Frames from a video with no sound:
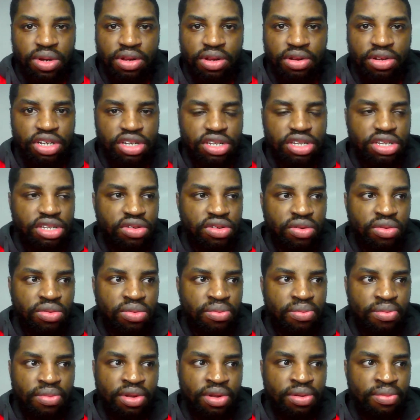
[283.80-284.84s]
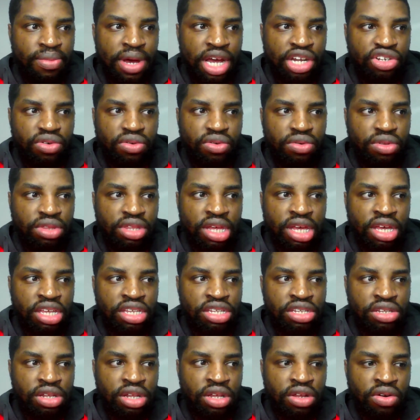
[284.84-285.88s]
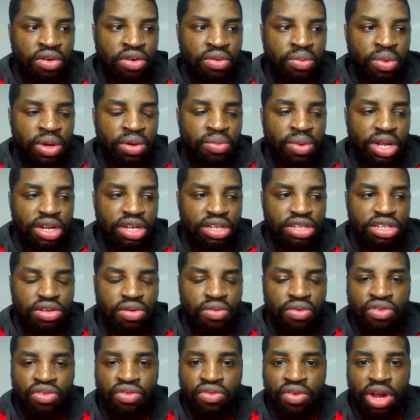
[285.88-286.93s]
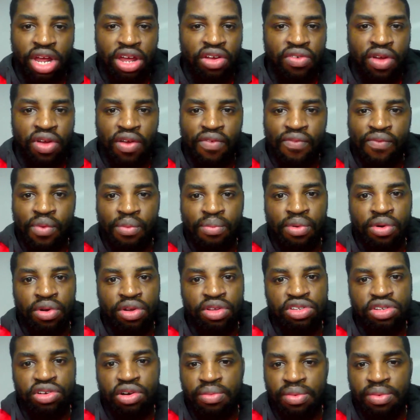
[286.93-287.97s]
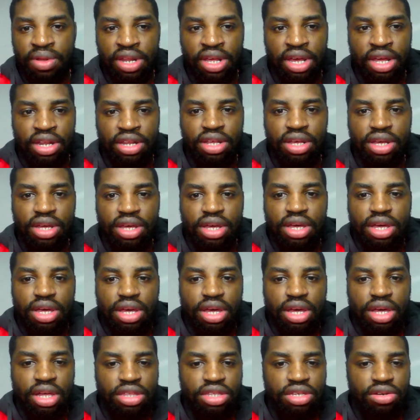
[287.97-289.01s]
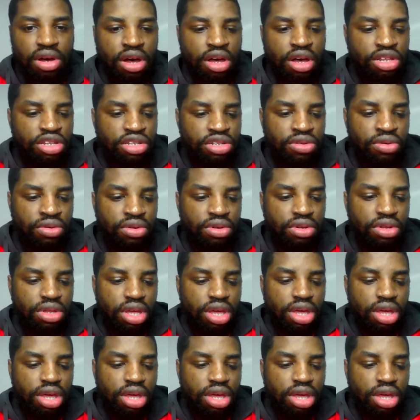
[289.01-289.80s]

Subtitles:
just so magical things. And, you know, we witnessed some great, great footballers coming into Arsenal.